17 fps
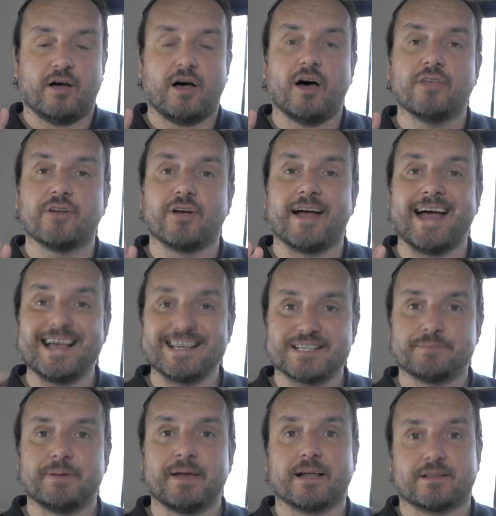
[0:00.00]
other
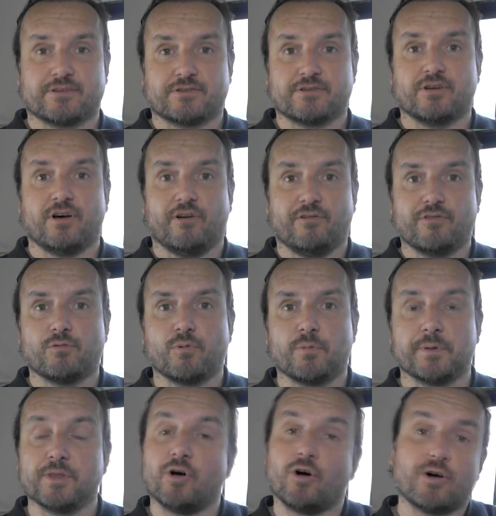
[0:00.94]
aspects of the
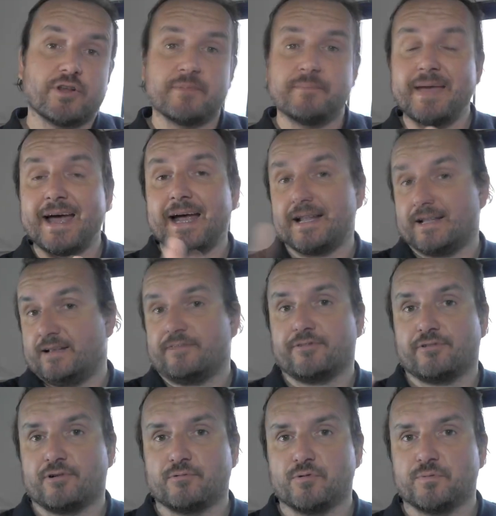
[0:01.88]
woman, or the man if
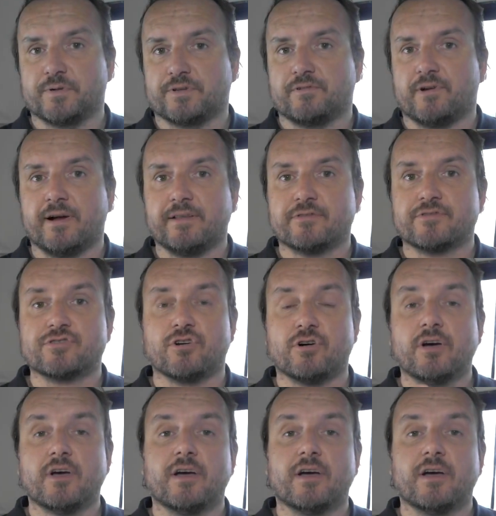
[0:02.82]
you're a woman, right? So,